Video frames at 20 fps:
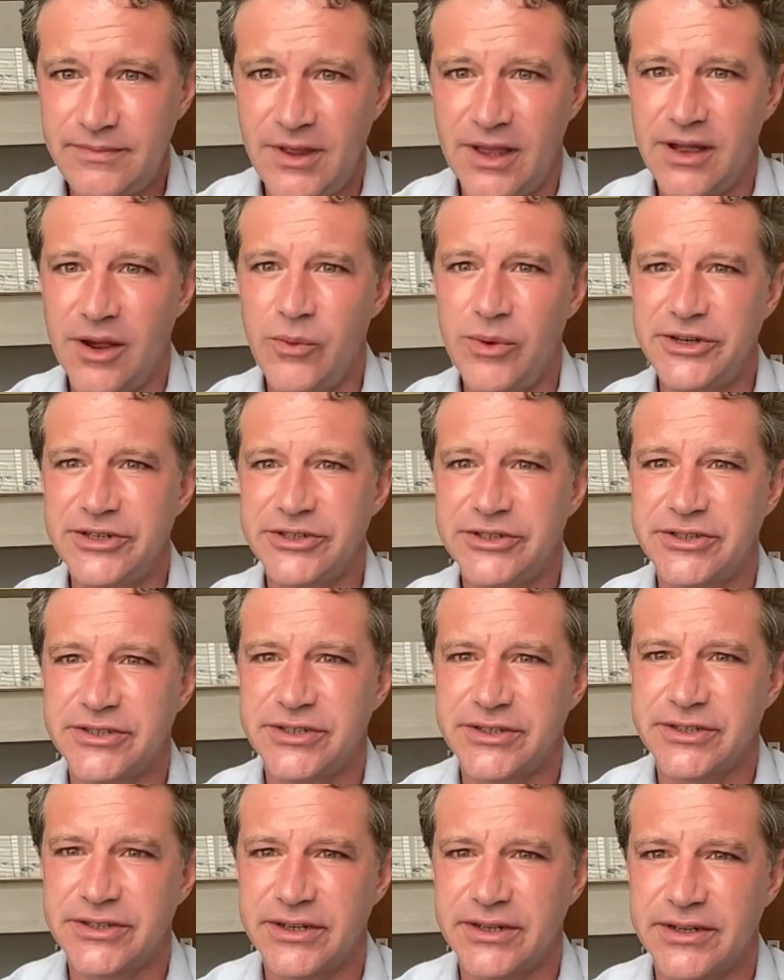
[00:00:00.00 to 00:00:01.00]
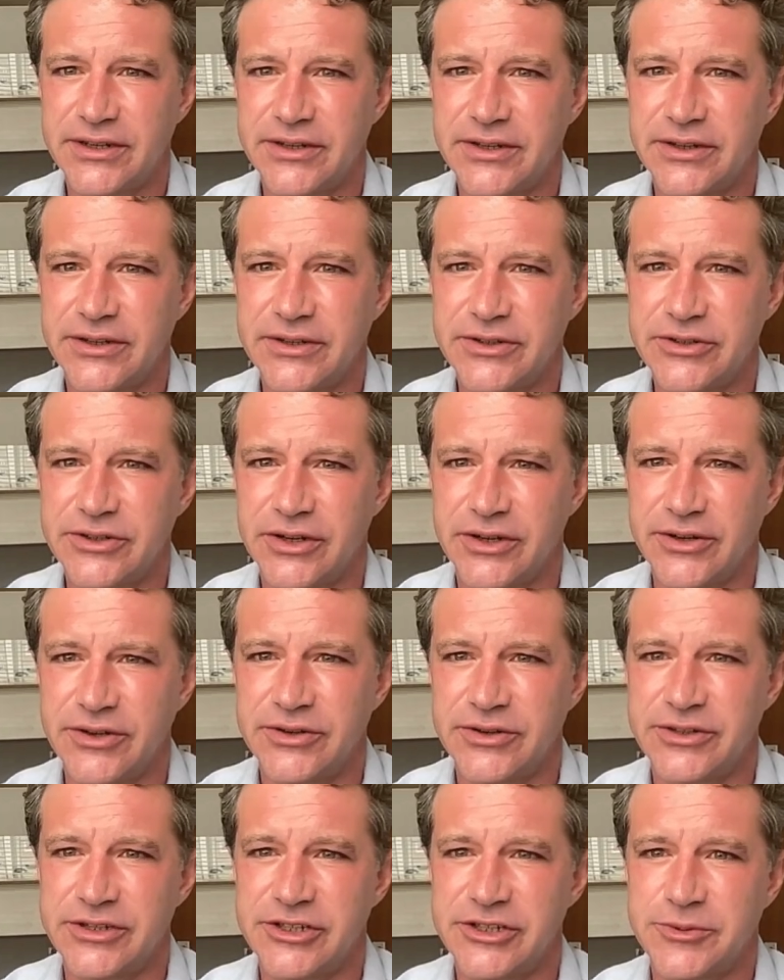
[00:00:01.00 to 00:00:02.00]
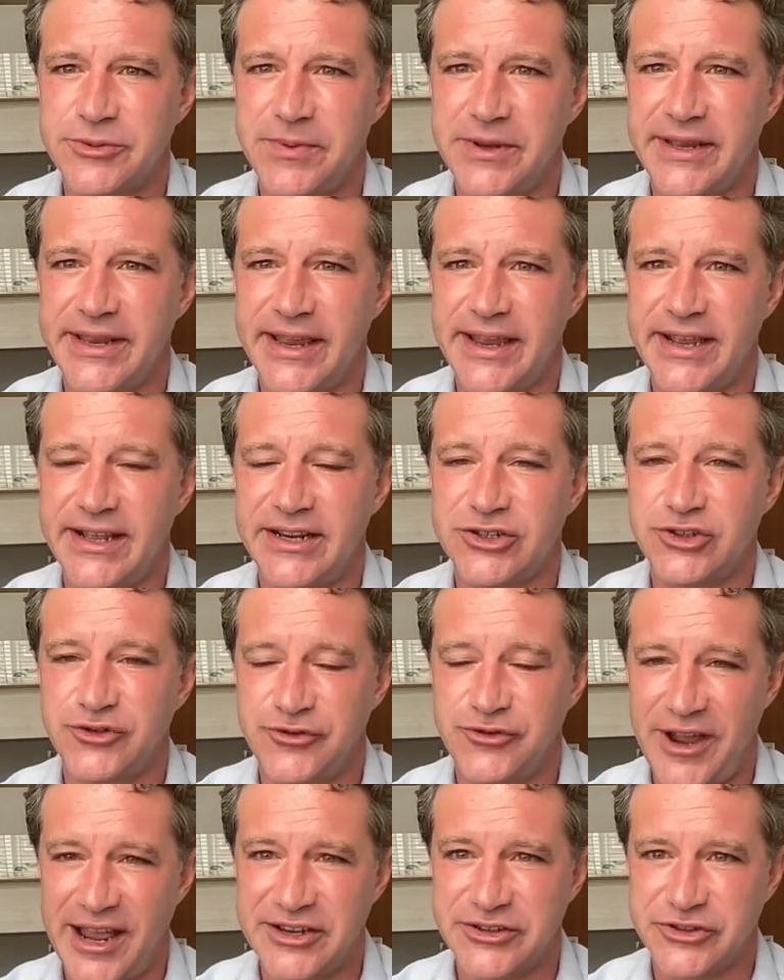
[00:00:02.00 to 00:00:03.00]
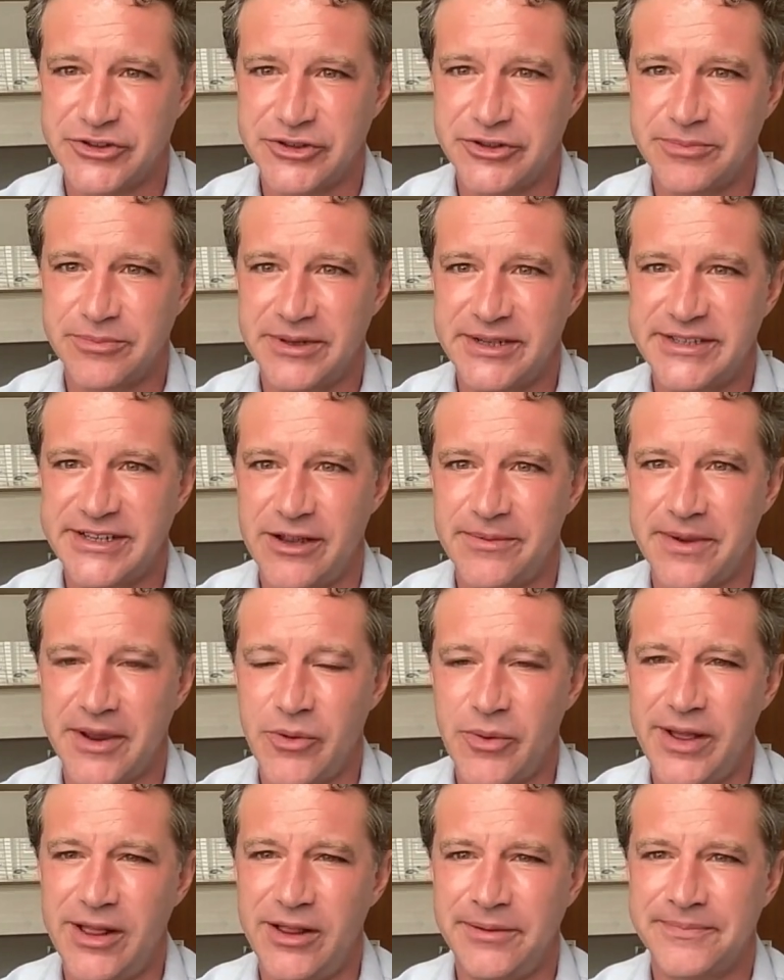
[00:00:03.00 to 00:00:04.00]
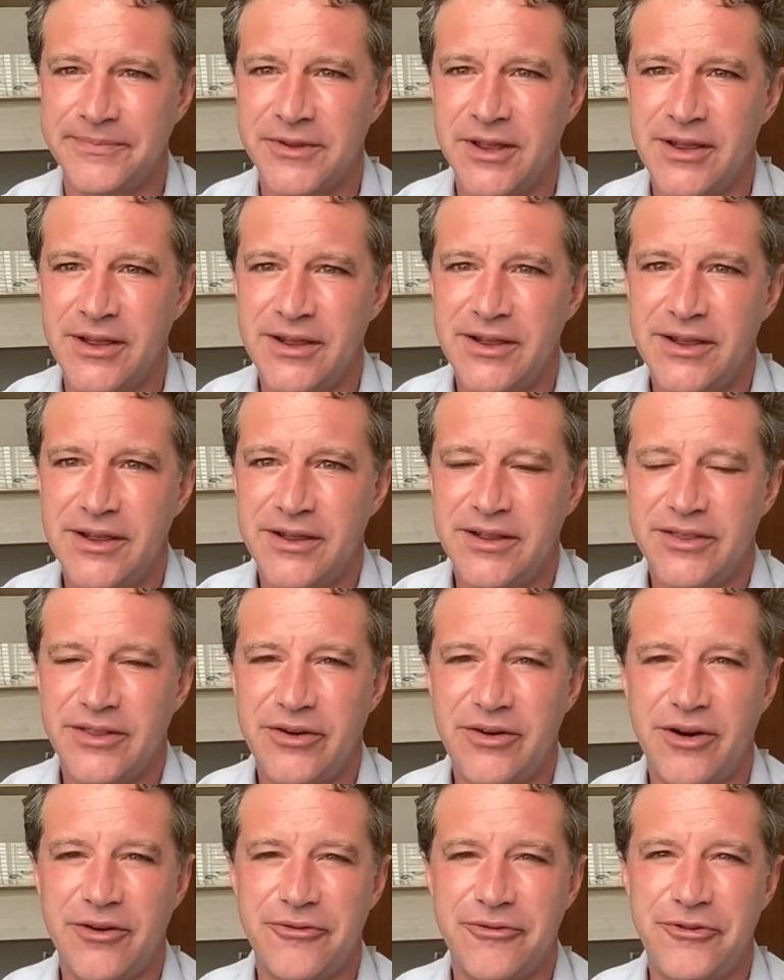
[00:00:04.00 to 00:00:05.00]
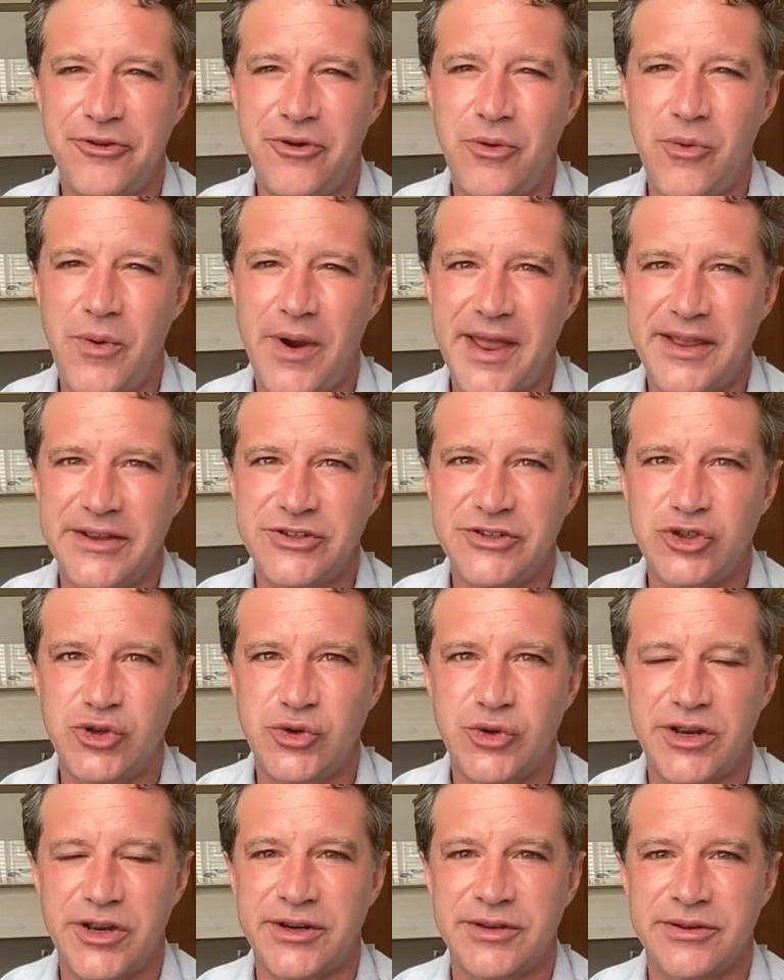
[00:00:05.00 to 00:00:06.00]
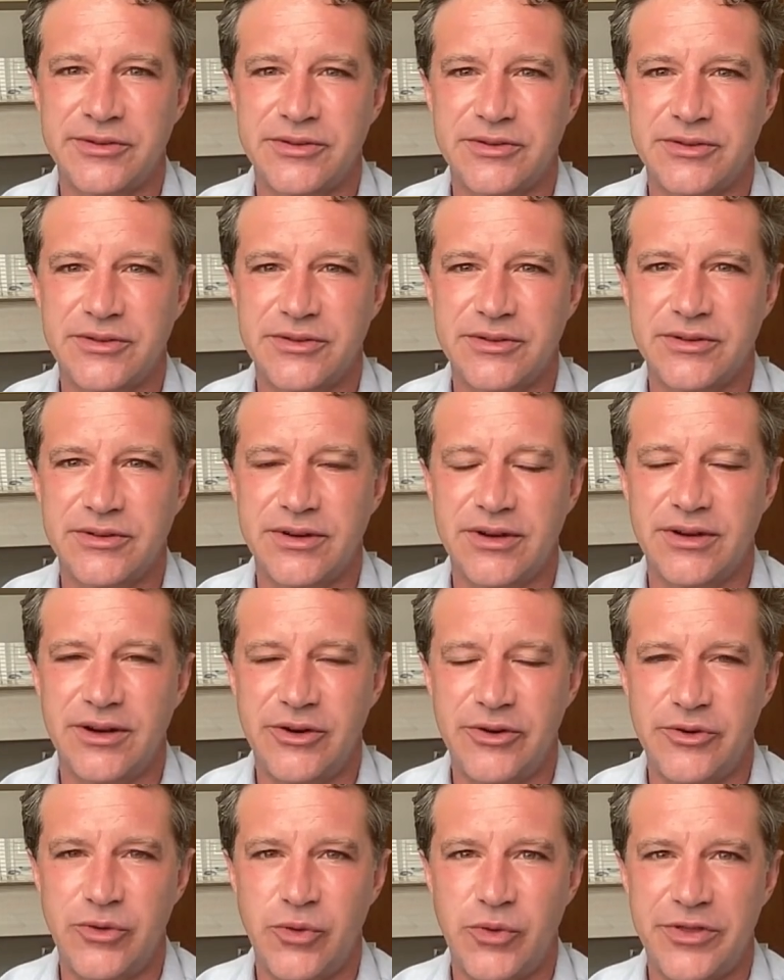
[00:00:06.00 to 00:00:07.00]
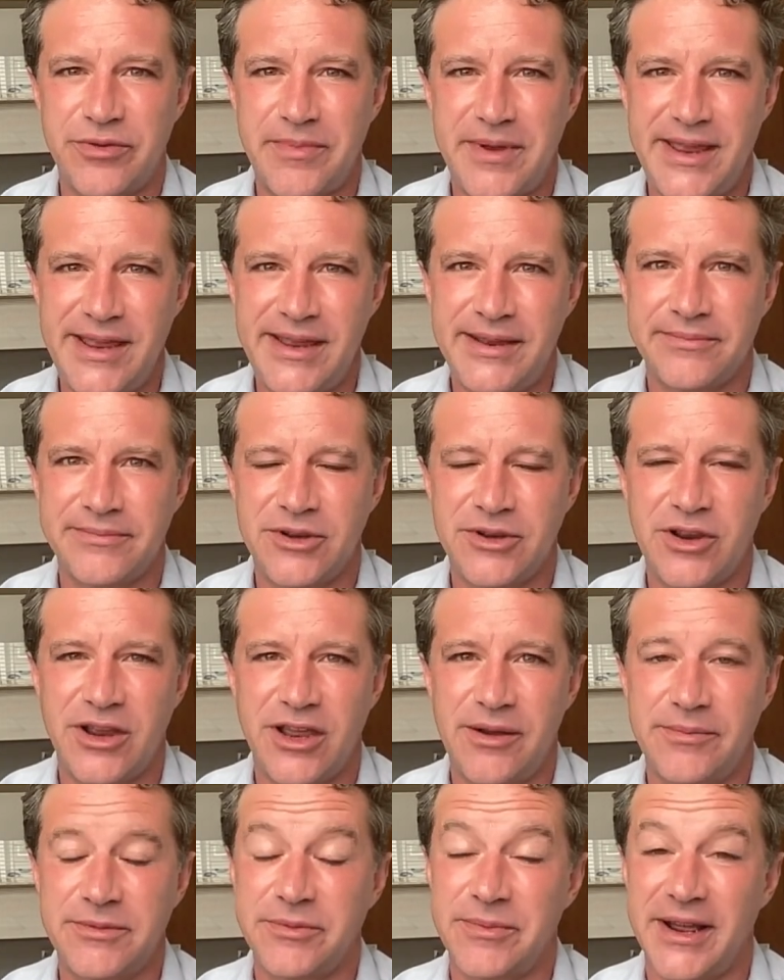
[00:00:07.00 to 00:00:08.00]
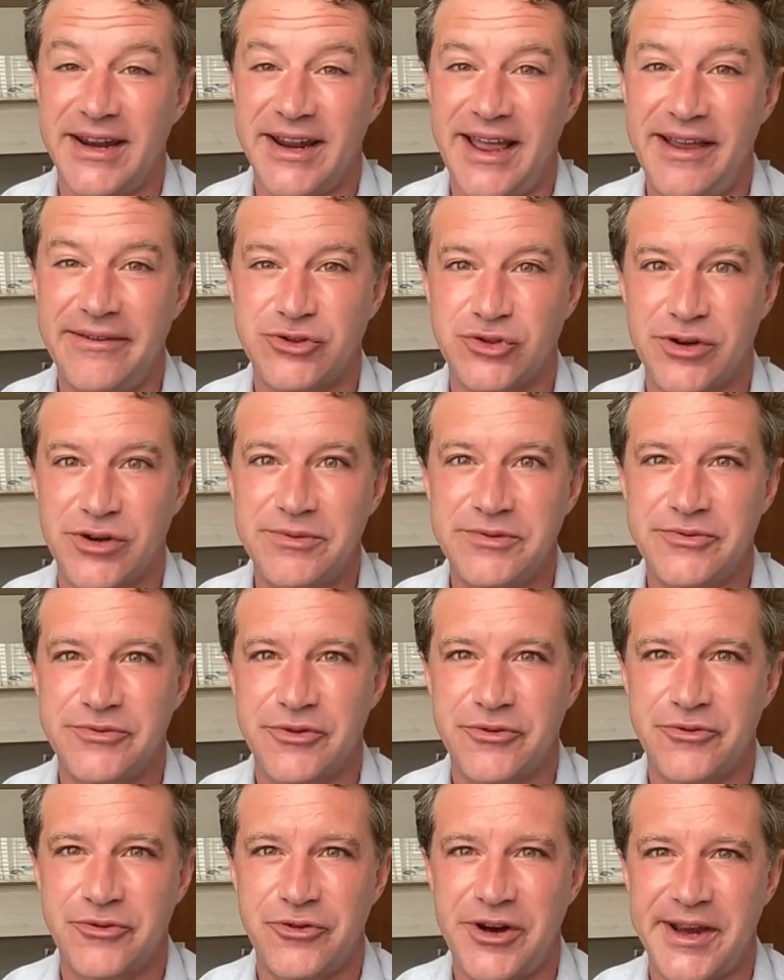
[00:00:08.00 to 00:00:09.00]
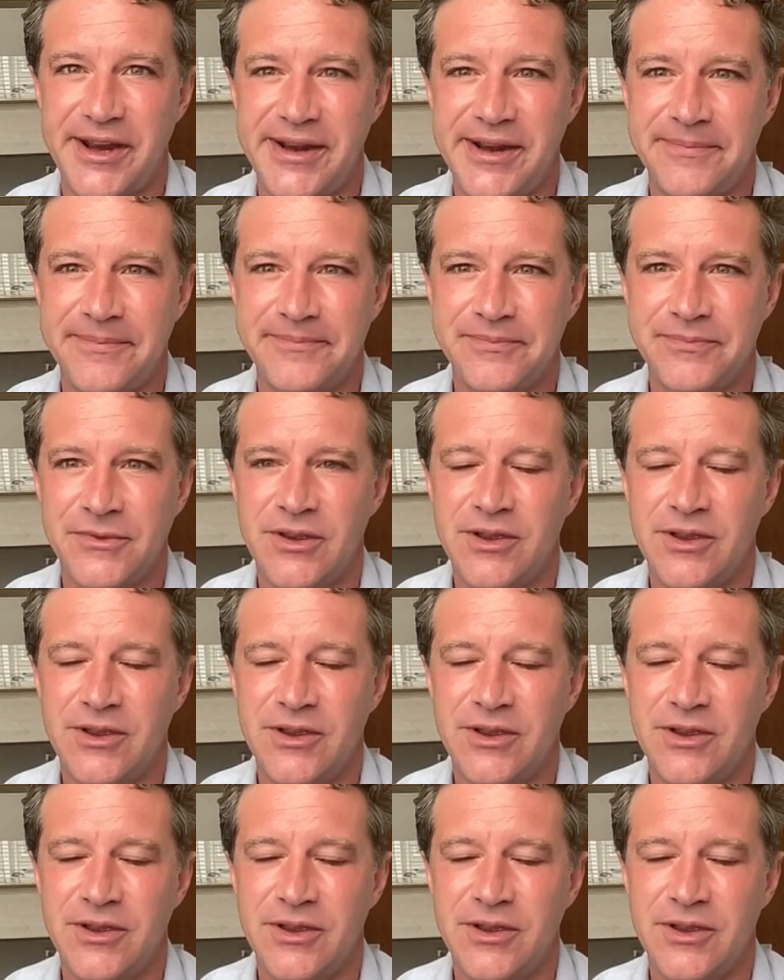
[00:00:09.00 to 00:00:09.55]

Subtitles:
I want to learn to speak English faster. Please help me. Well, there are a few ways you can learn with me. You can come to my live streams for free.